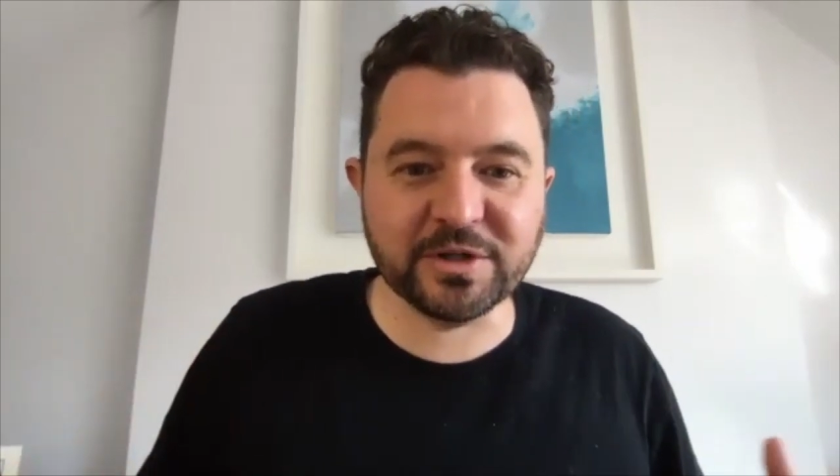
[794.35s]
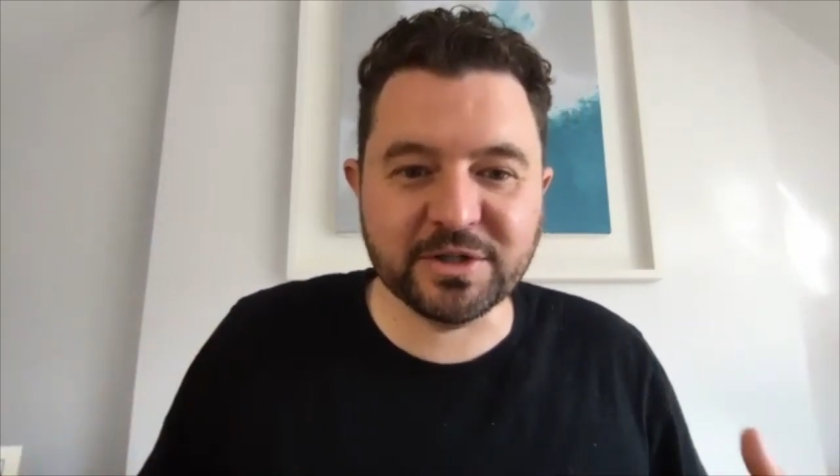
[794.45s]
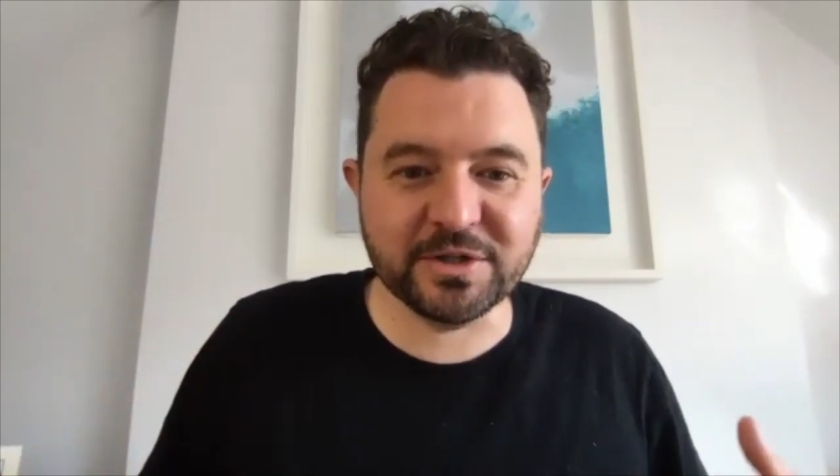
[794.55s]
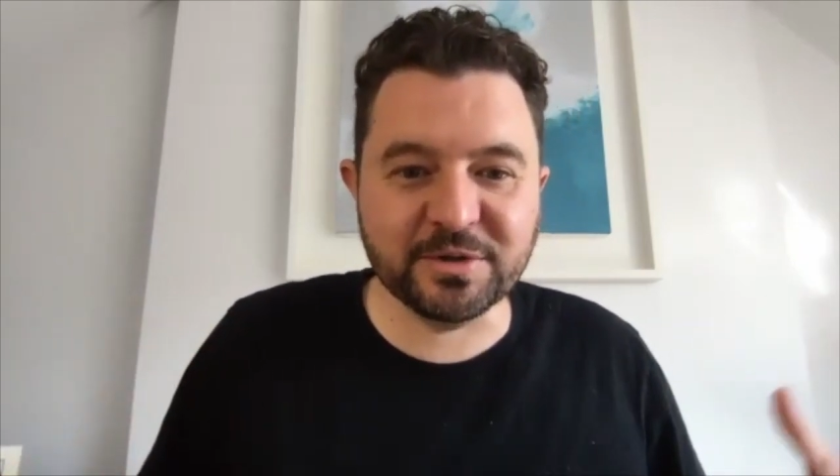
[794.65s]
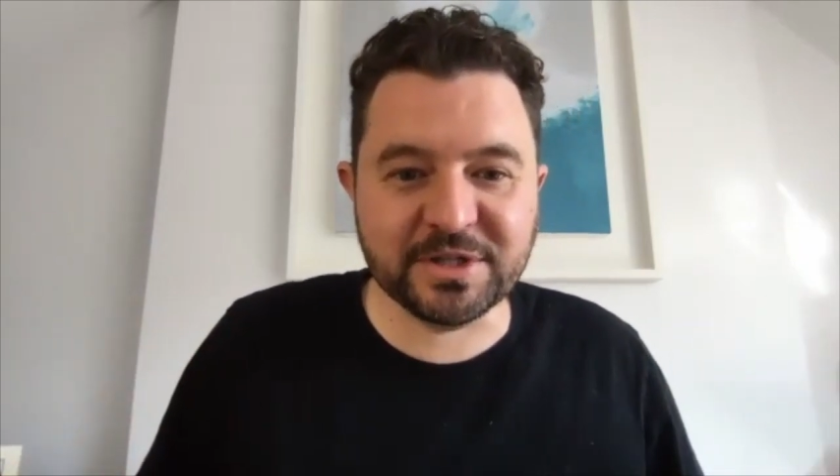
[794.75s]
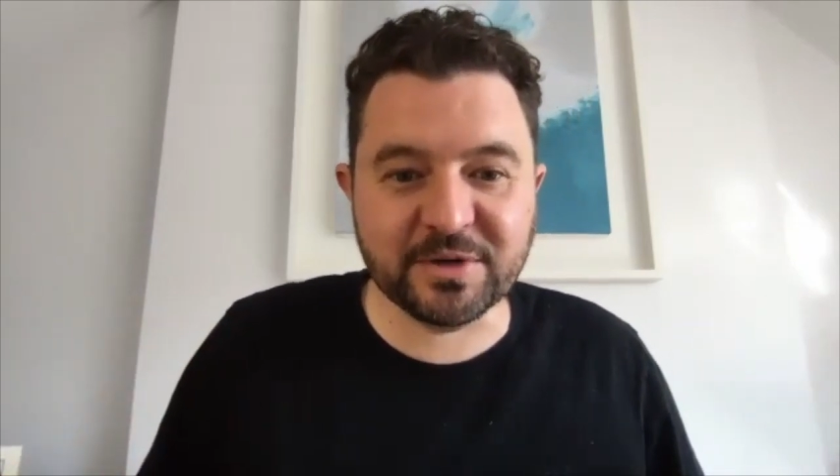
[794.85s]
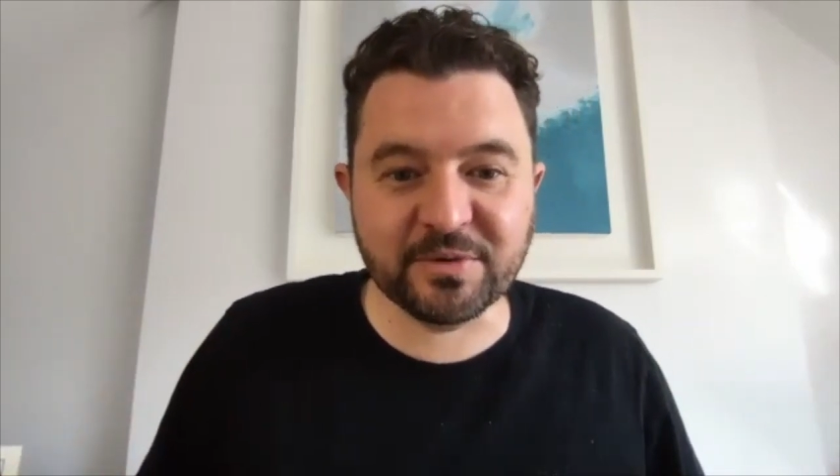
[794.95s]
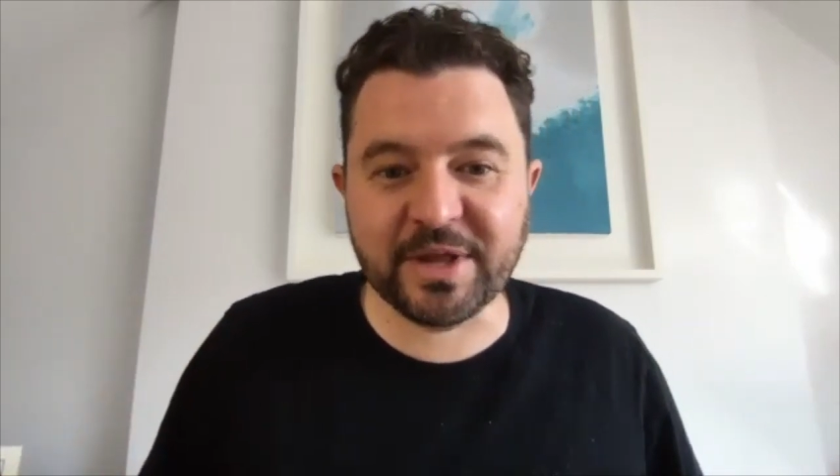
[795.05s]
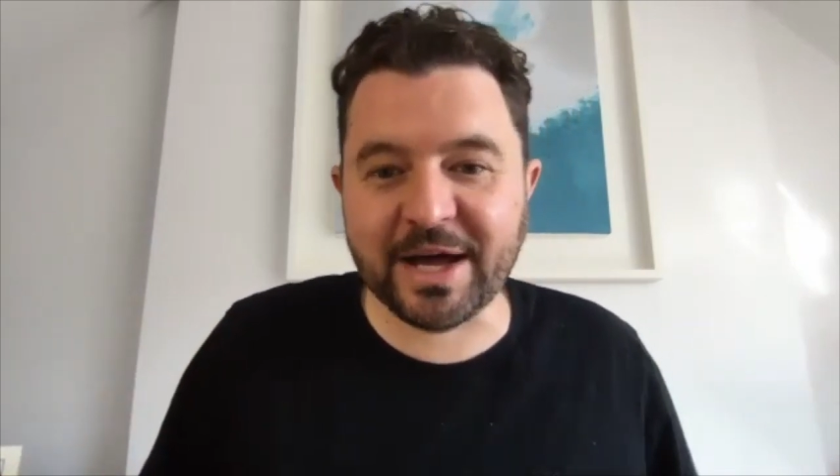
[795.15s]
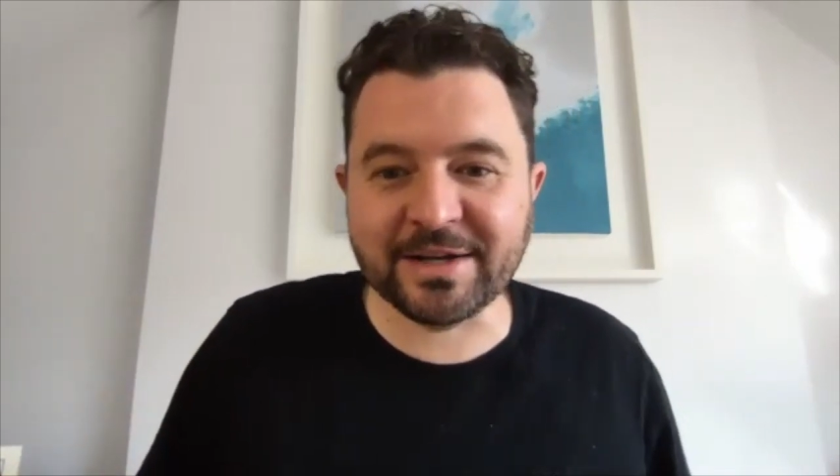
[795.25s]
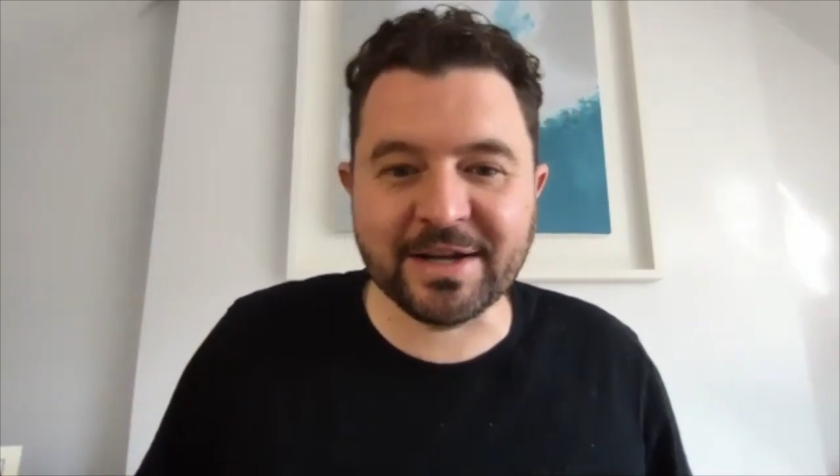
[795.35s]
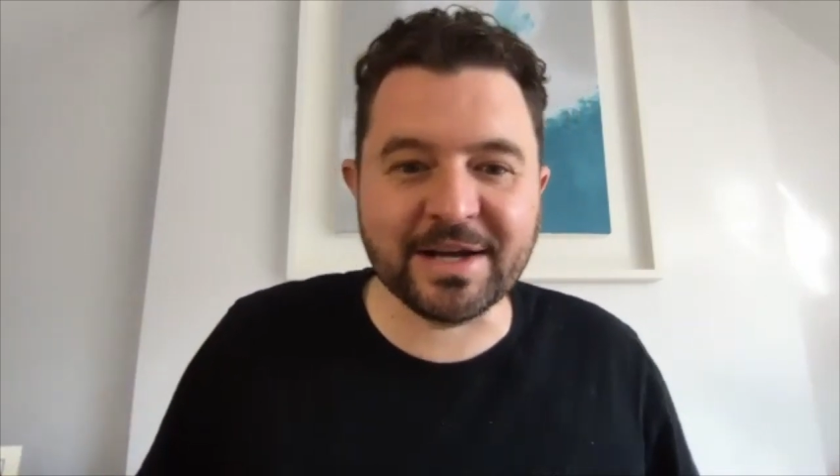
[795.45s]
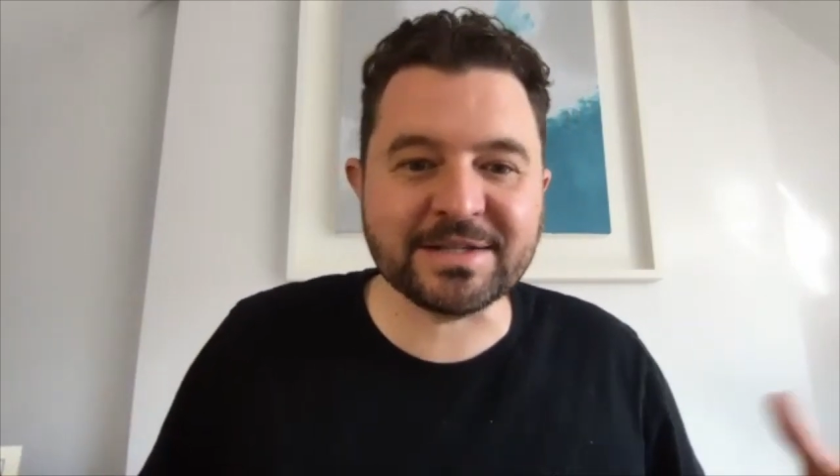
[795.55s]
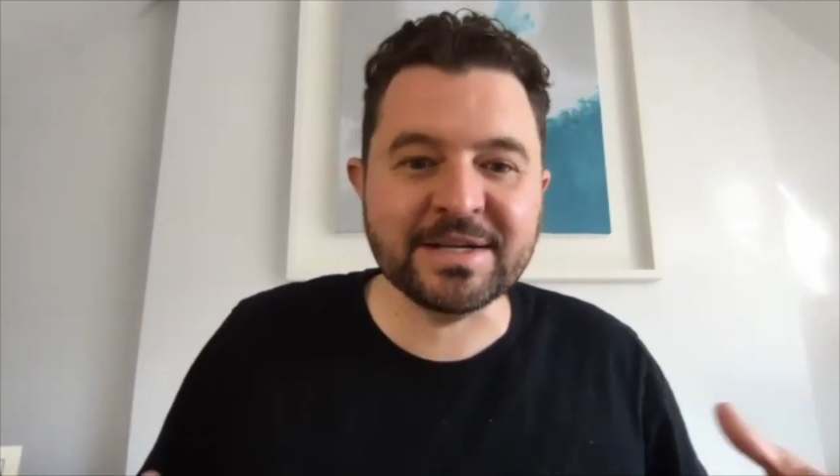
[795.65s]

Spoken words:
to do a deal with Adidas.